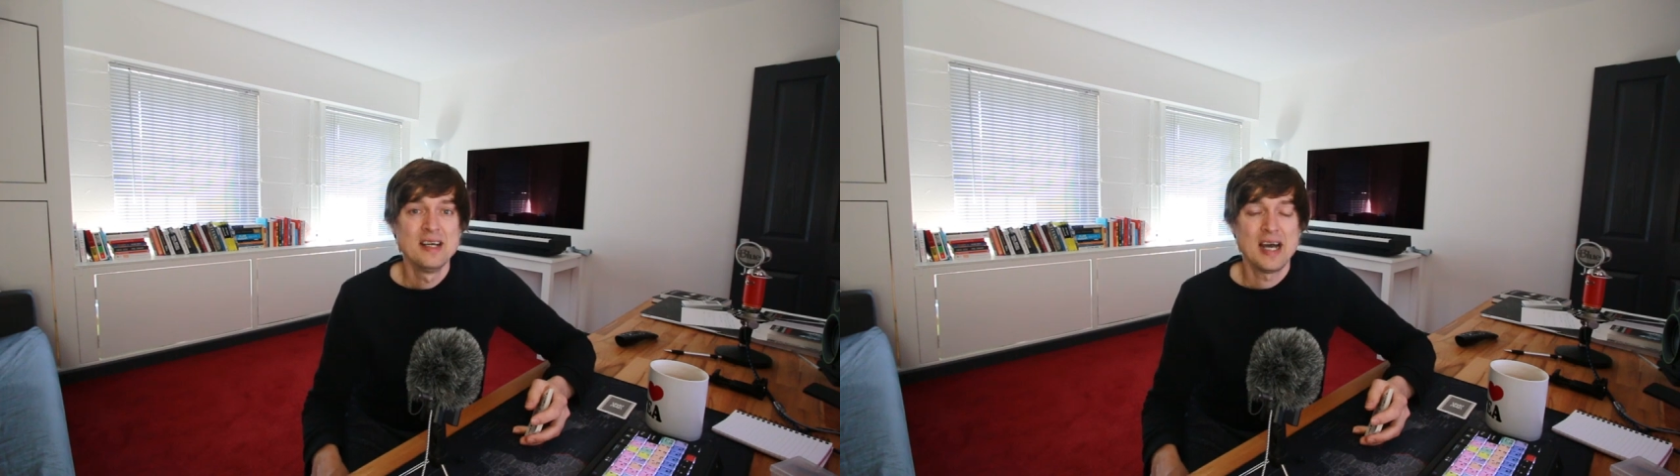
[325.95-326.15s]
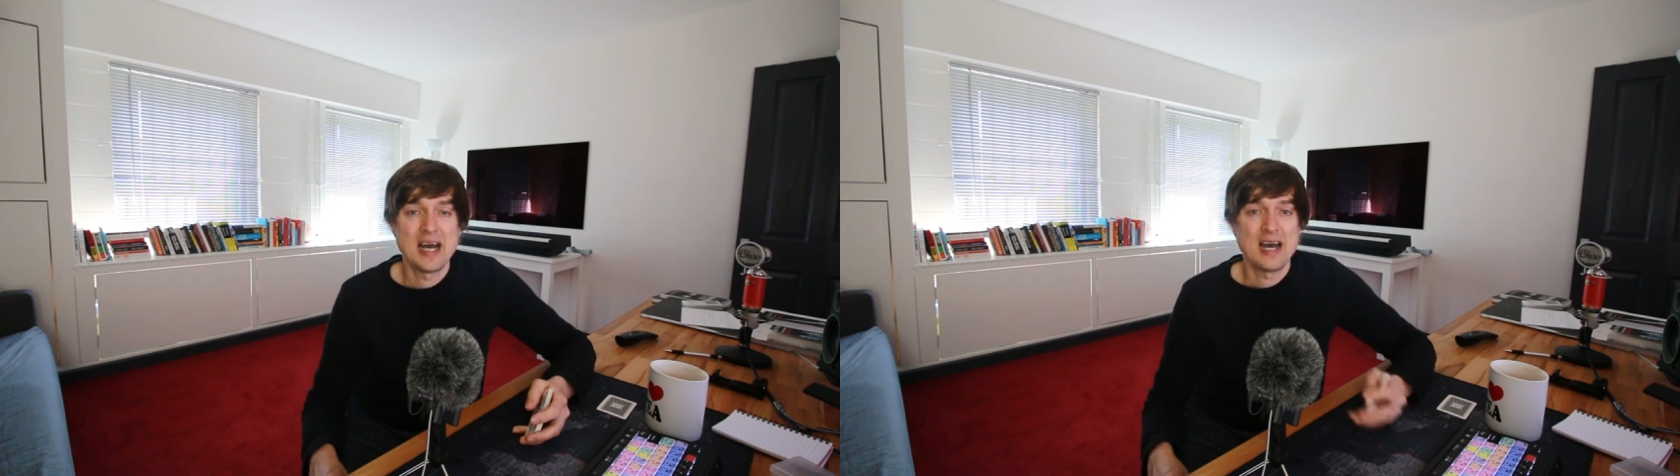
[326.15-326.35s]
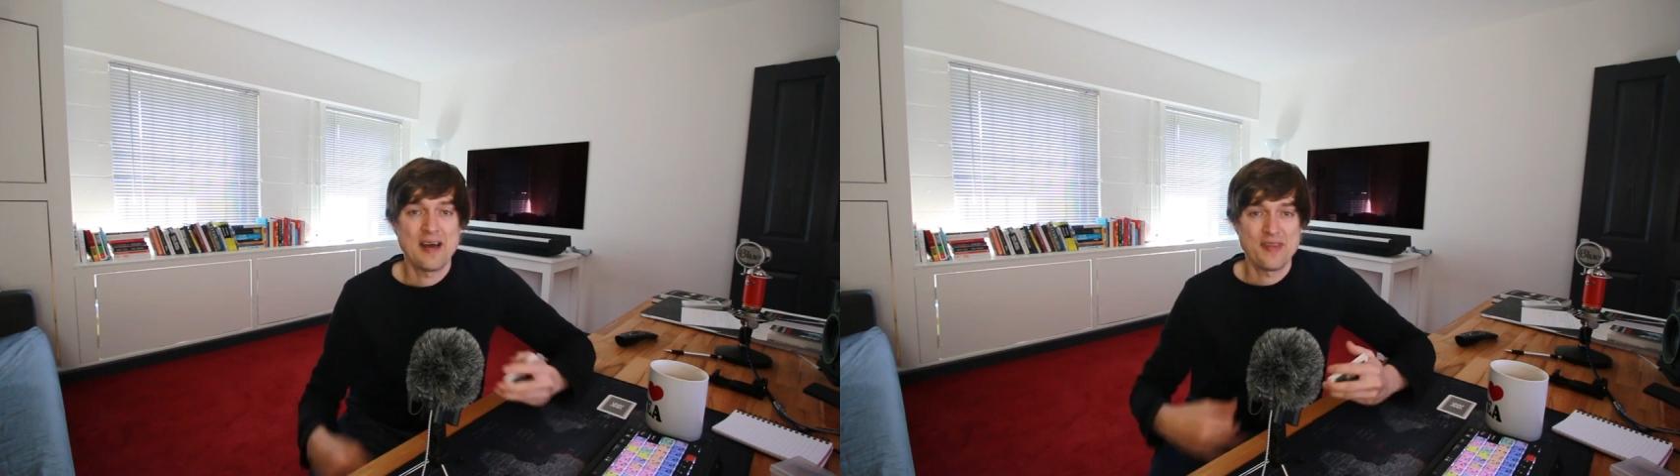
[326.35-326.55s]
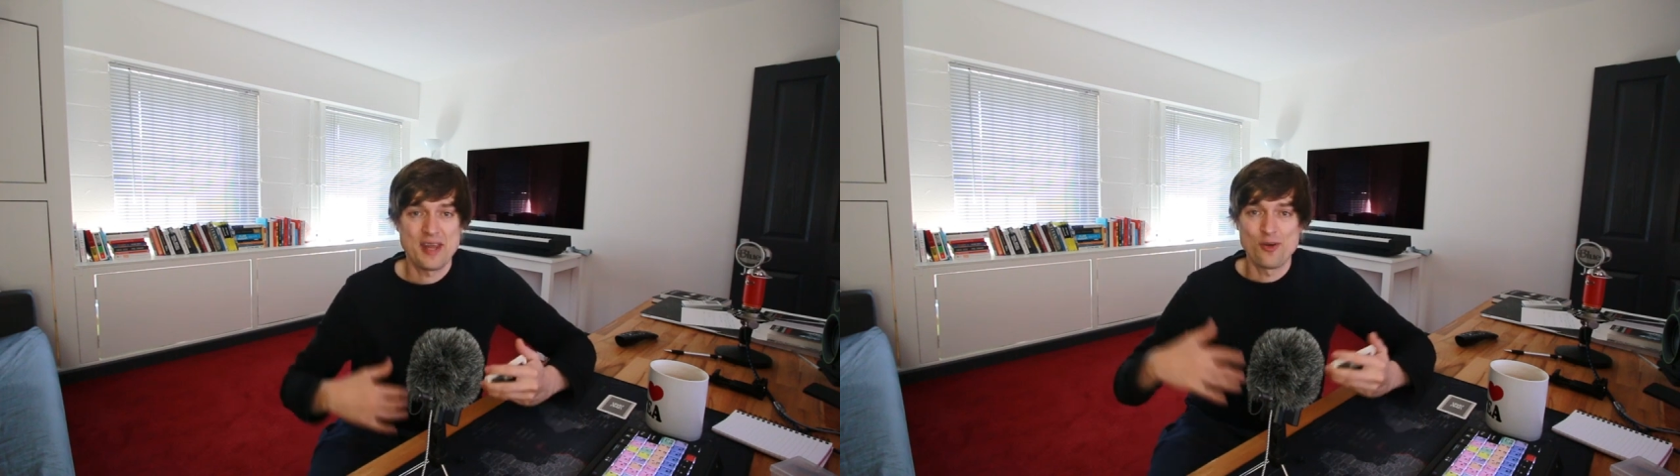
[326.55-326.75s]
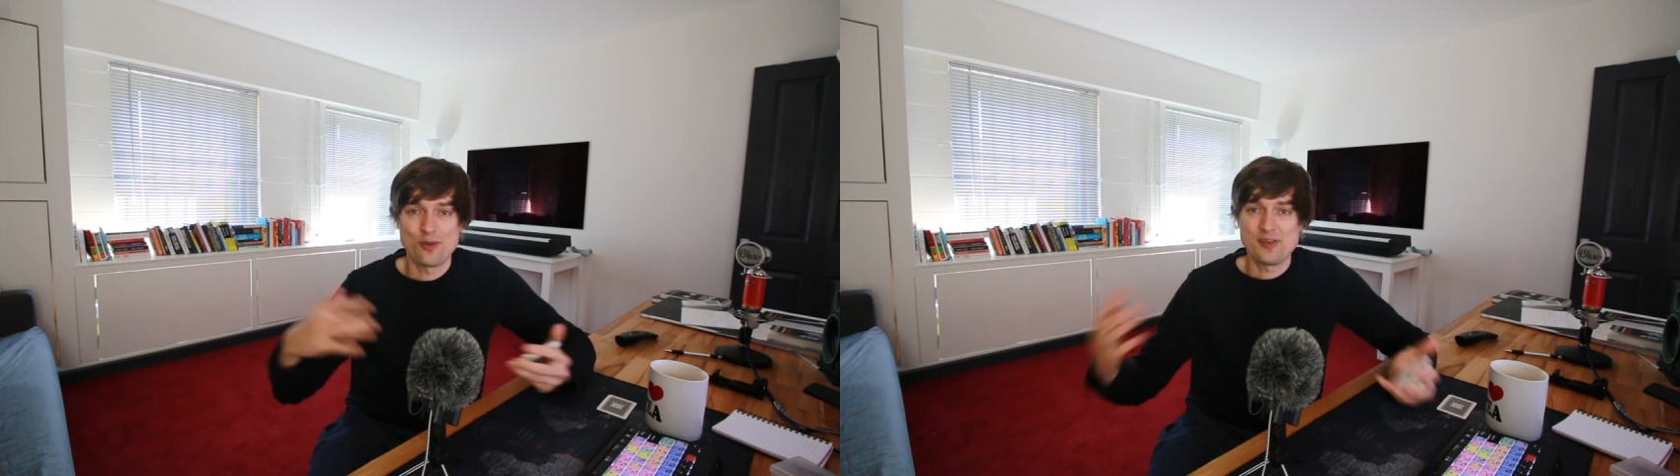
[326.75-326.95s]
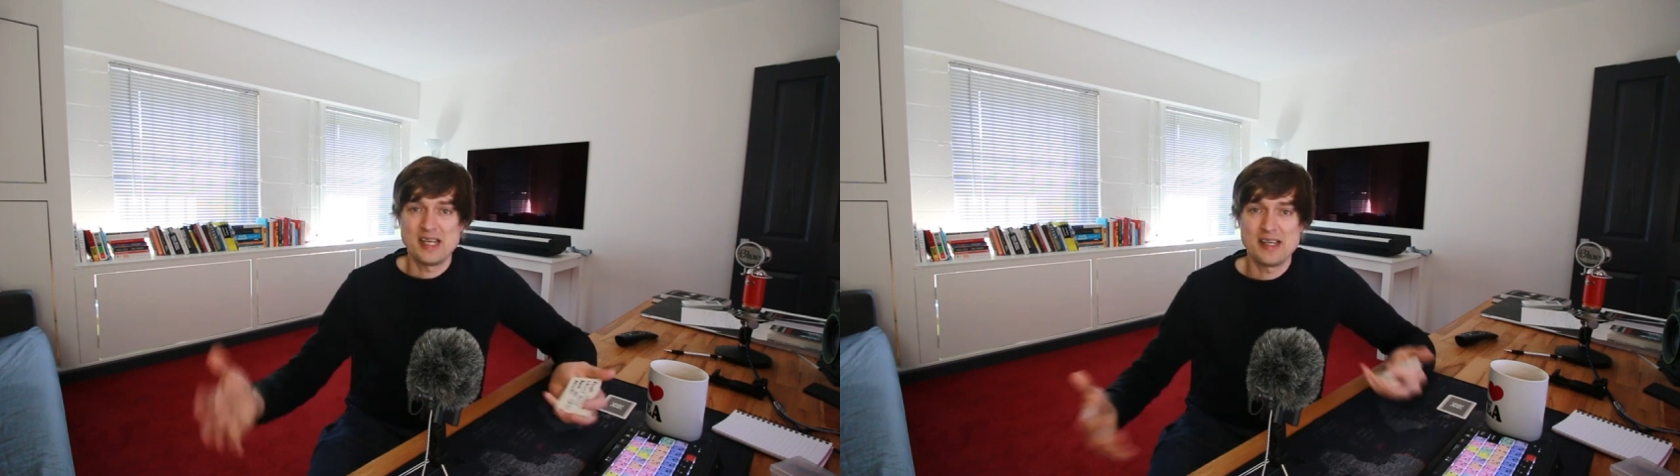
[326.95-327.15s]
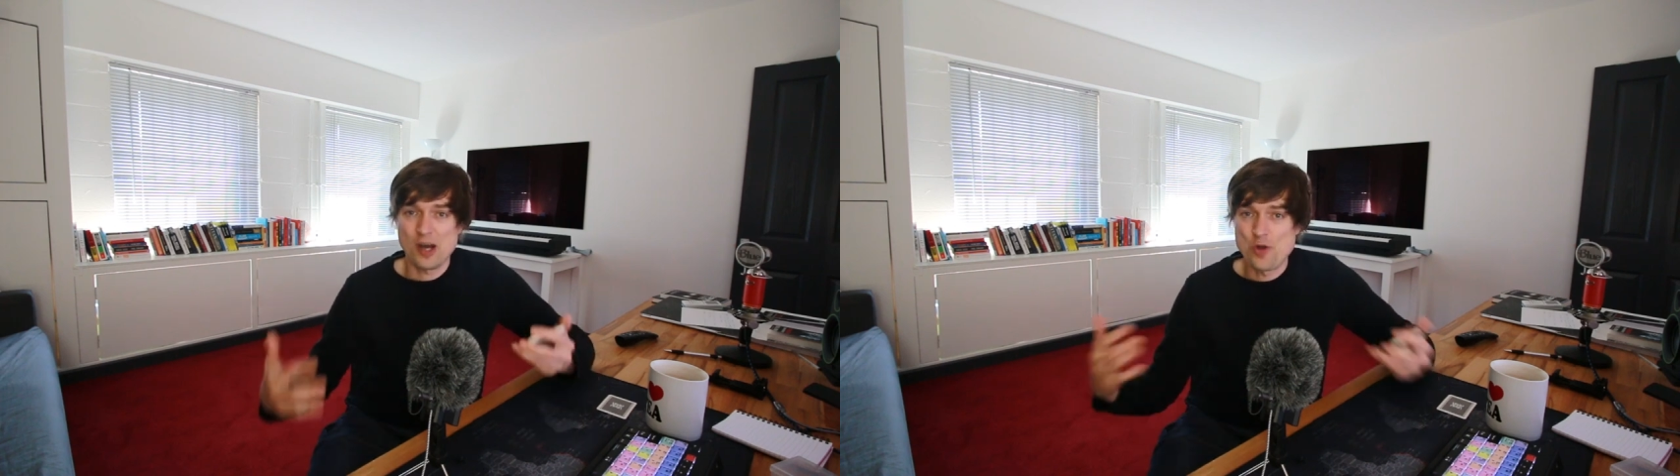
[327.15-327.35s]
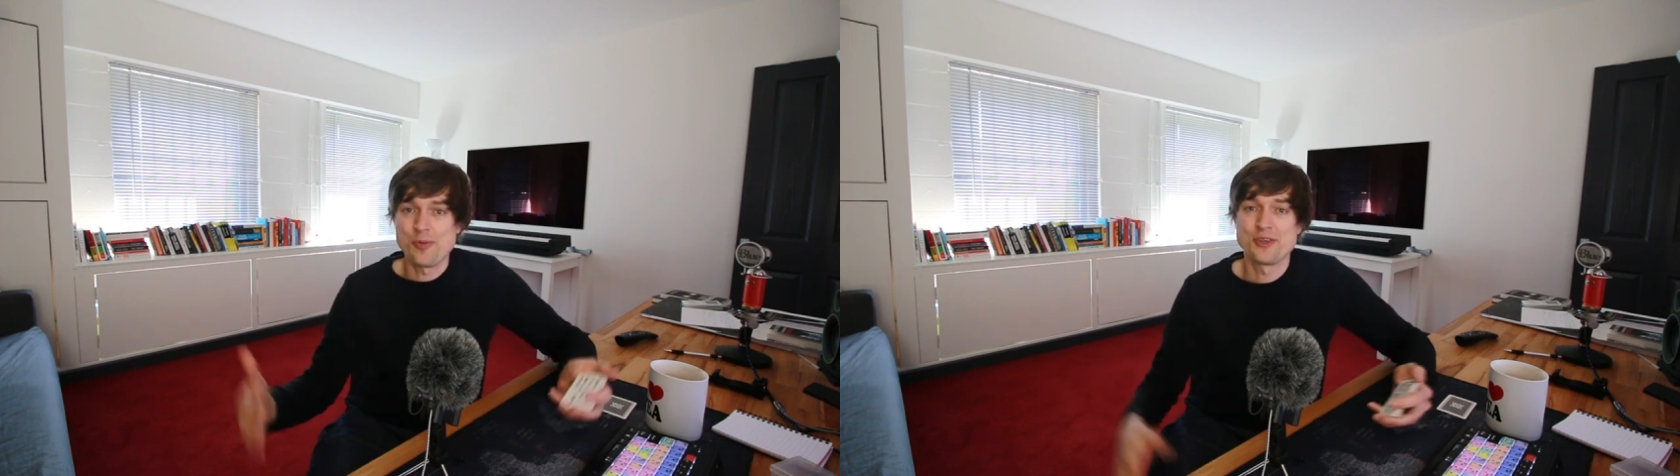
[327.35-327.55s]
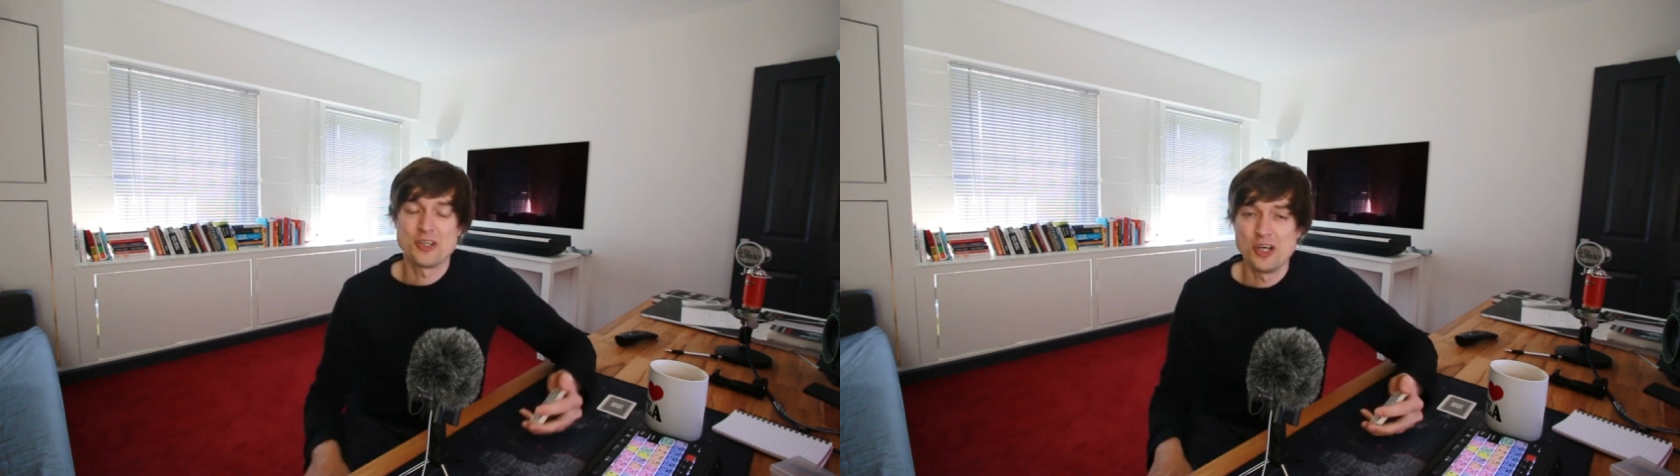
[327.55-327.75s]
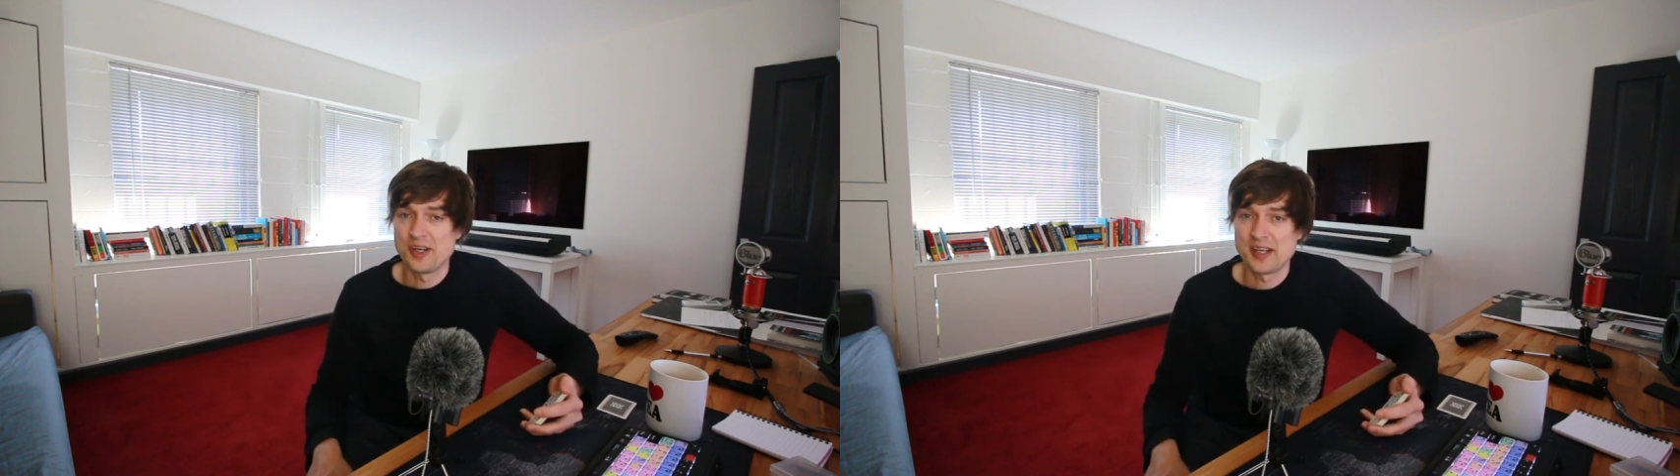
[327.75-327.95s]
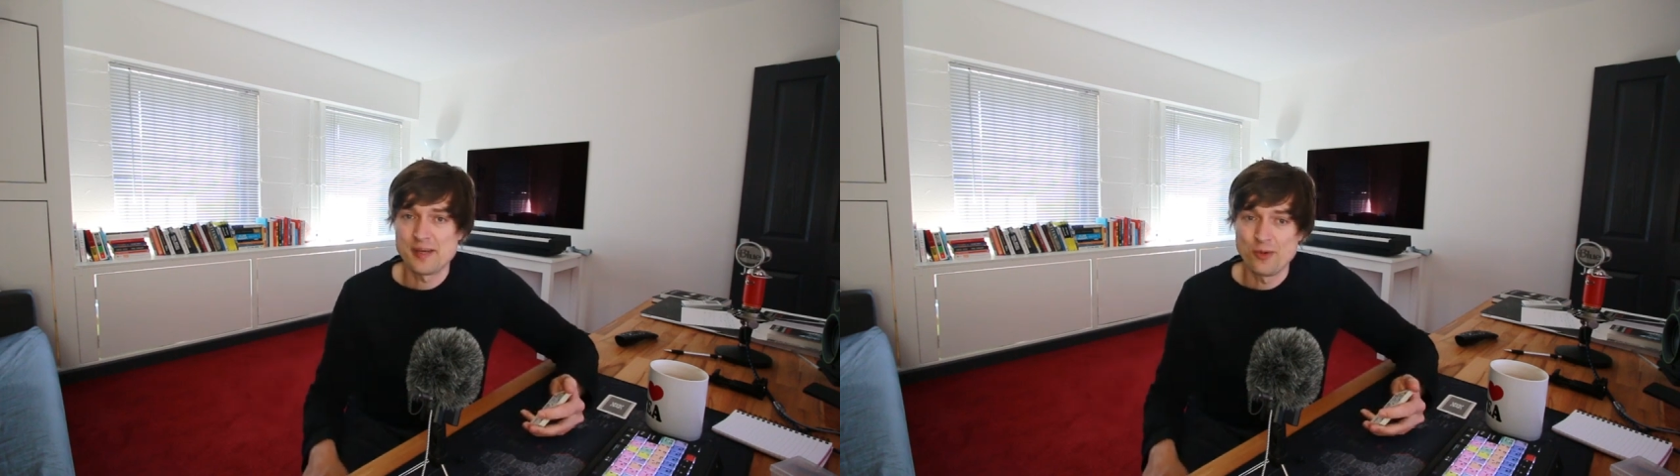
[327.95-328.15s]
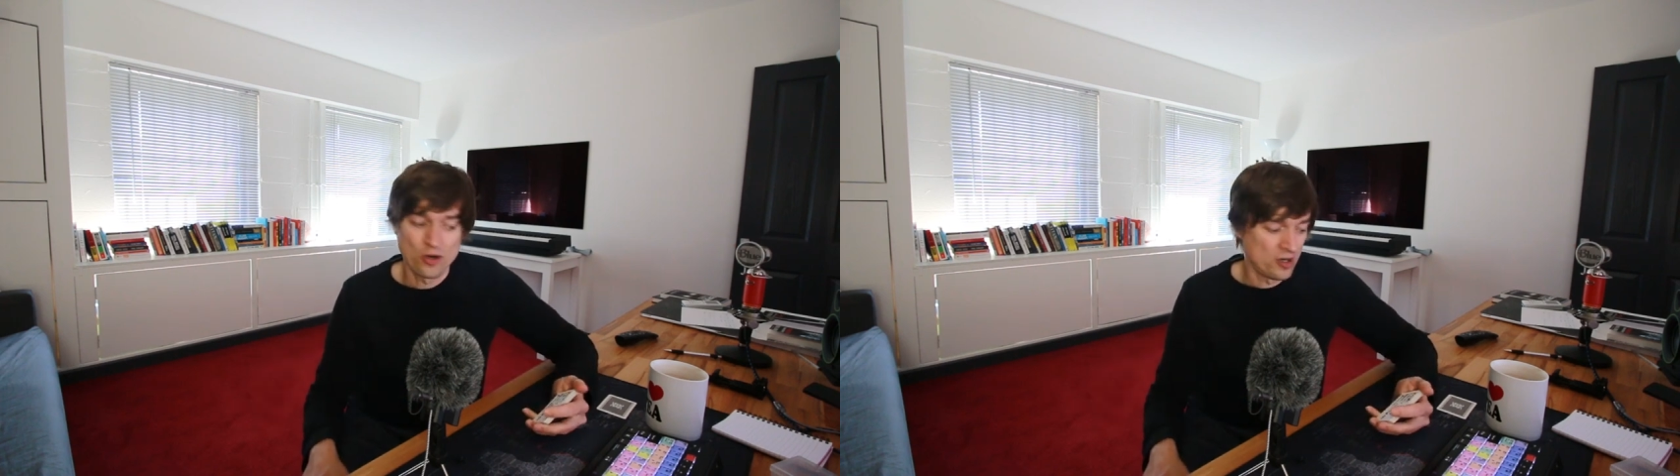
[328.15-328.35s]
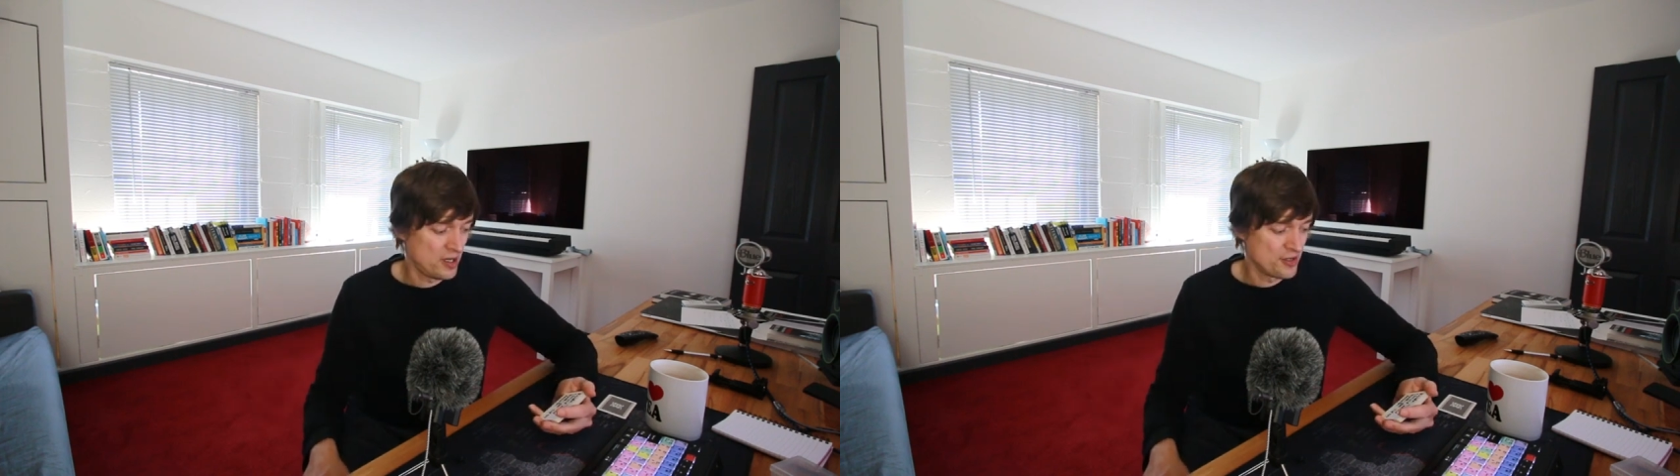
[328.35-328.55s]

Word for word: uh, and they're not really open to learn anymore.